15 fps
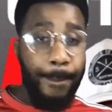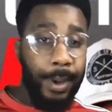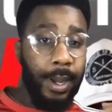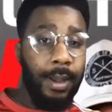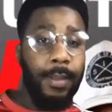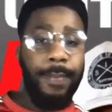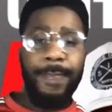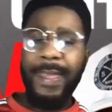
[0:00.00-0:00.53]

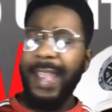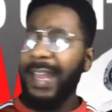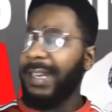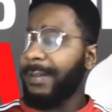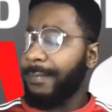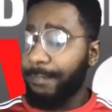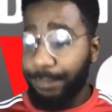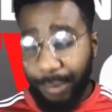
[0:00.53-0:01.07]
But
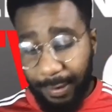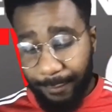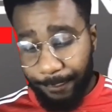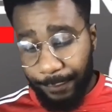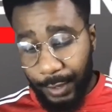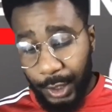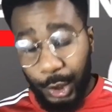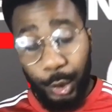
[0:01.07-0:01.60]
then
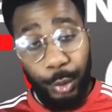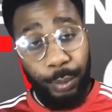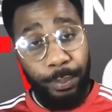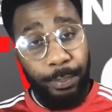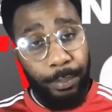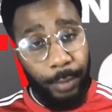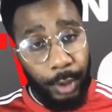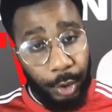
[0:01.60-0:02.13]
Brentford
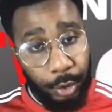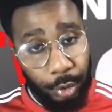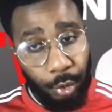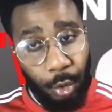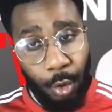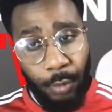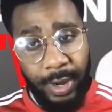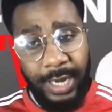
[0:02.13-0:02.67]

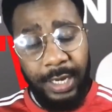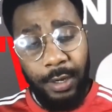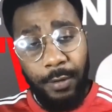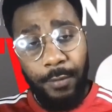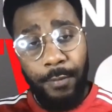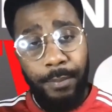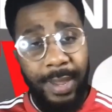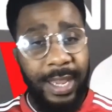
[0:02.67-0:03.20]
scoring,
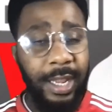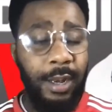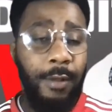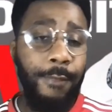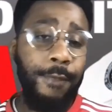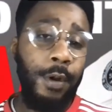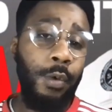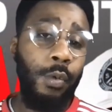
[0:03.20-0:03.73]
making
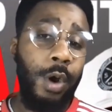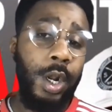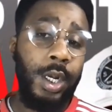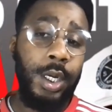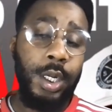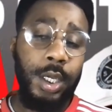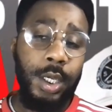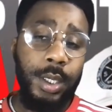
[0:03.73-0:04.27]
it three one.